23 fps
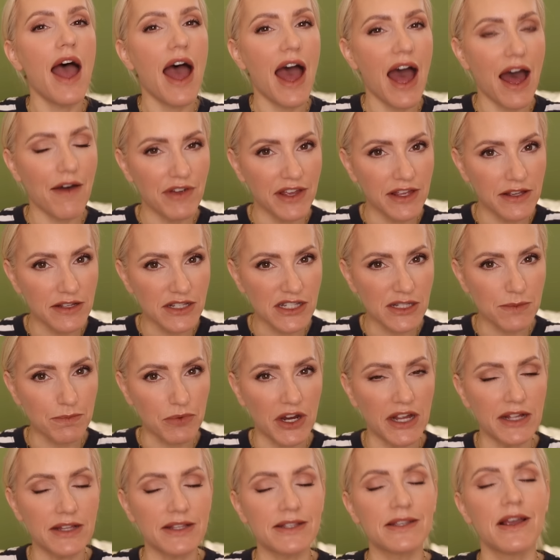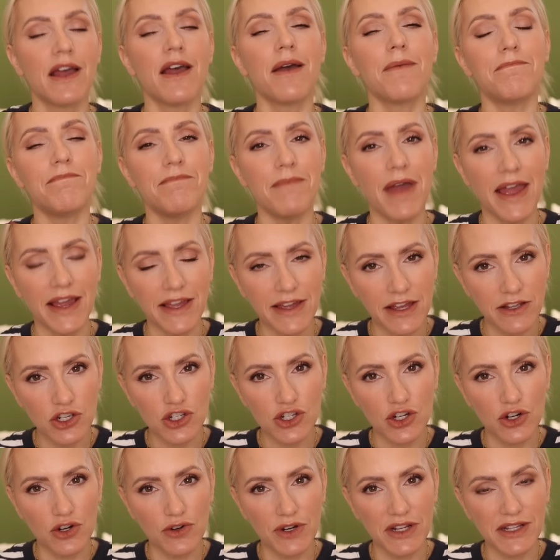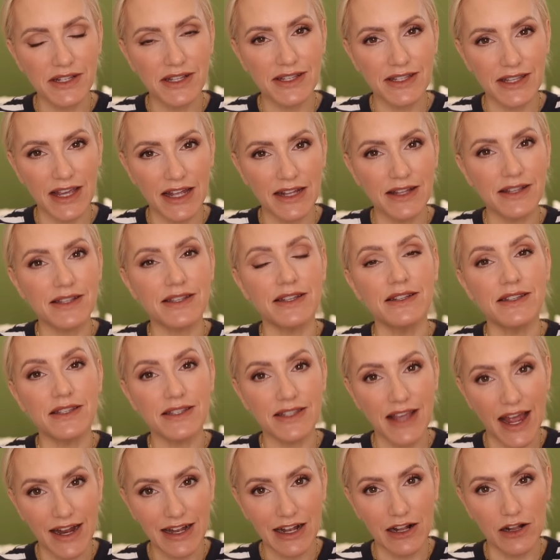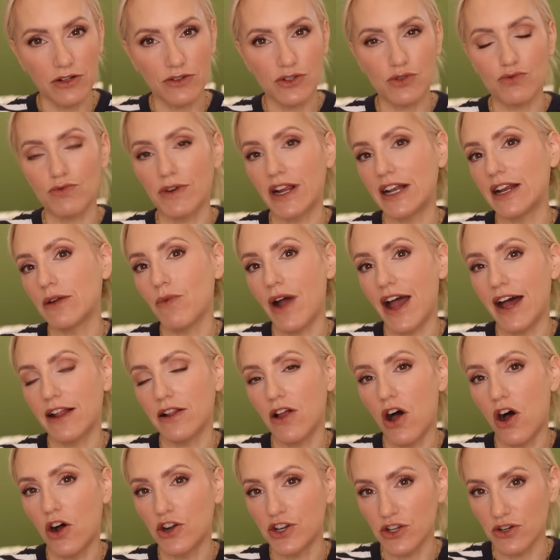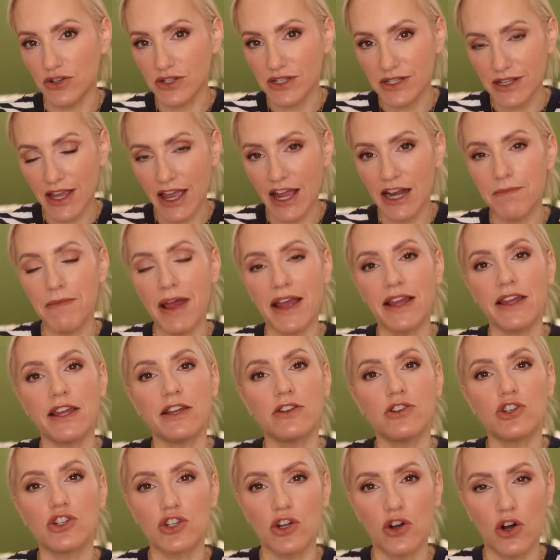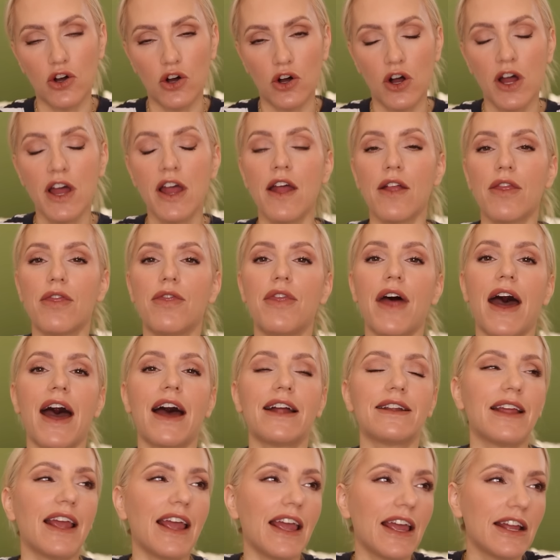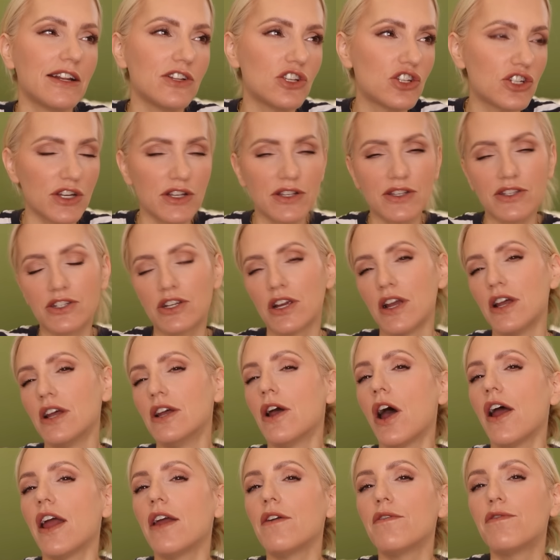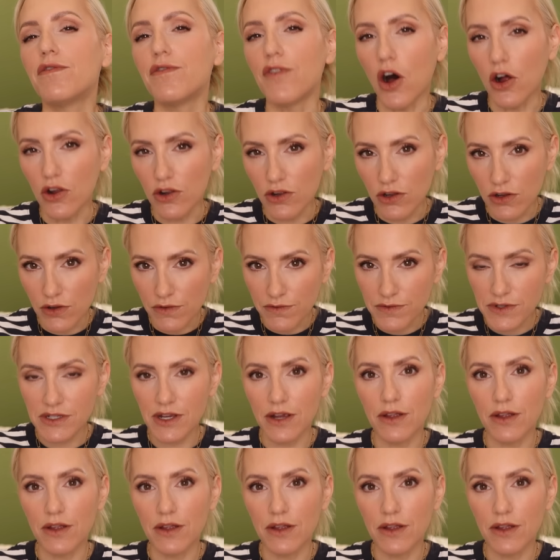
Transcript: having a spritz, making sure it sits and settles really well on your skin, making sure that it just evolves